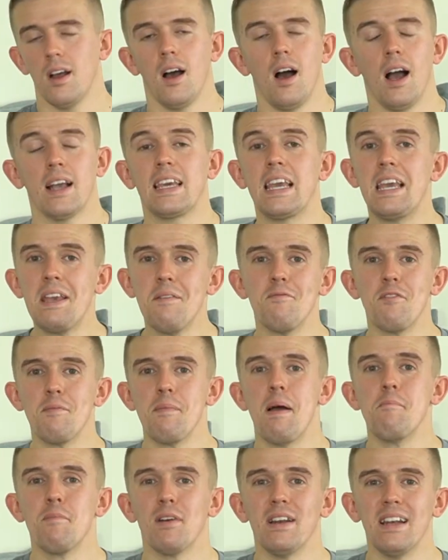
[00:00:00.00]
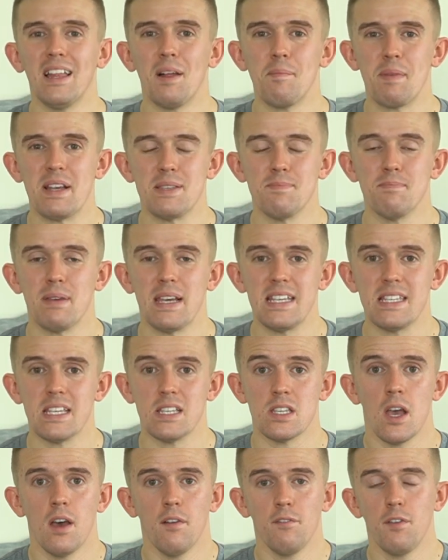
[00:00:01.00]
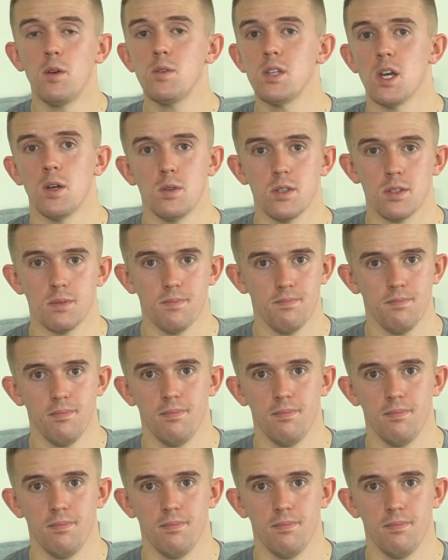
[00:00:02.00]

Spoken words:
I keep remembering little bits and pieces. Photos.